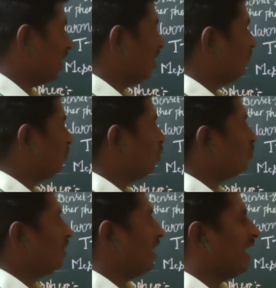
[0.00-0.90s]
and fourth
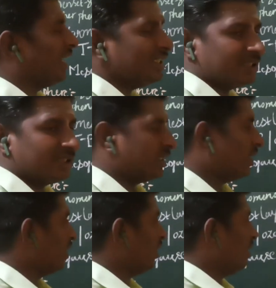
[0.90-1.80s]
one is
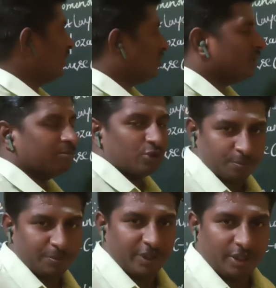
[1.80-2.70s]

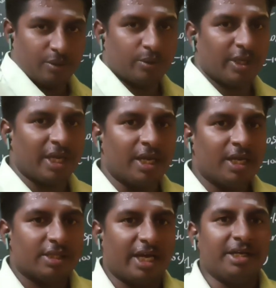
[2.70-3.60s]
thermosphere. Okay,
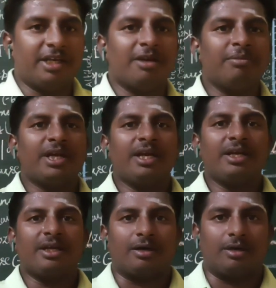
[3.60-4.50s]
the intermittent
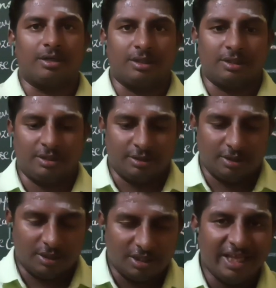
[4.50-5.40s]

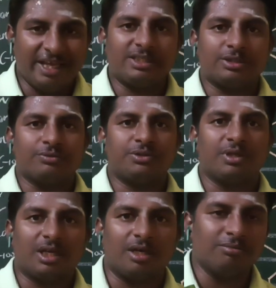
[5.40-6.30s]
layers which
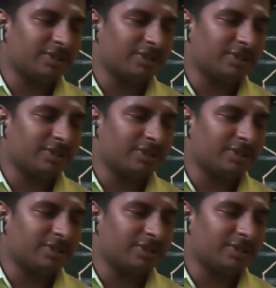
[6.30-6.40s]
will come, they